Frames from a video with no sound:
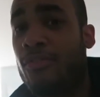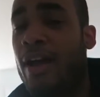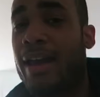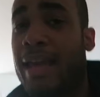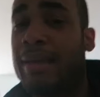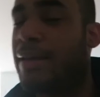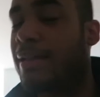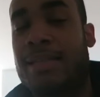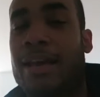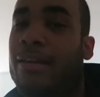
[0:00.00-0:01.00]
Friday,
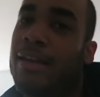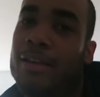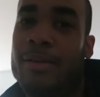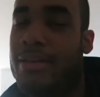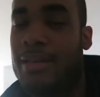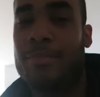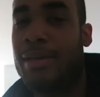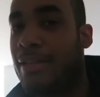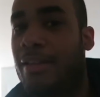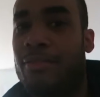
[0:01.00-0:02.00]
not Saturday, because I'll
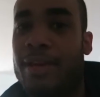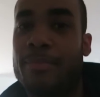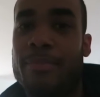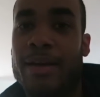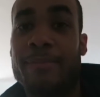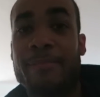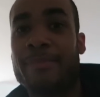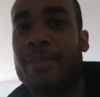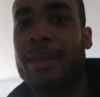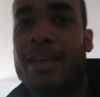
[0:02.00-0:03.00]
be in the event. But
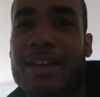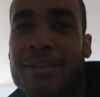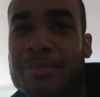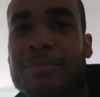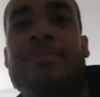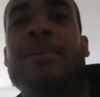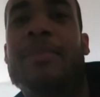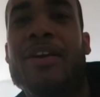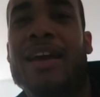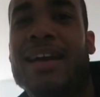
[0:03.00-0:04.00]
you know,
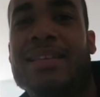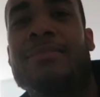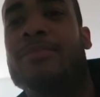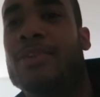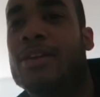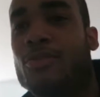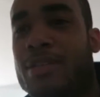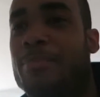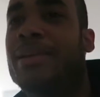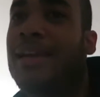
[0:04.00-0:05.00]
I'm here, guys. You guys
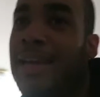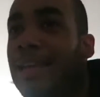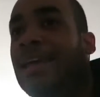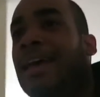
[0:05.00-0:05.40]
always complain I